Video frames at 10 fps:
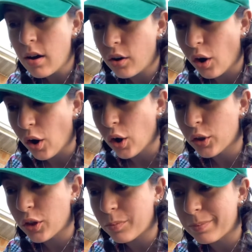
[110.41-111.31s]

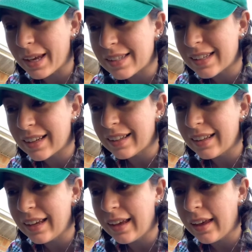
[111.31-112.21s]
called. They're
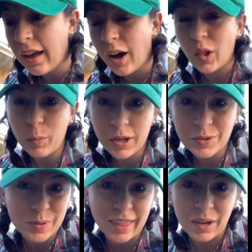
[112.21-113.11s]
basically
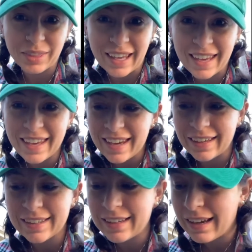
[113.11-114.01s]
jalapenos without the
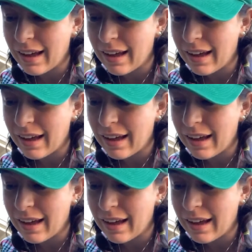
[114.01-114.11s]
heat.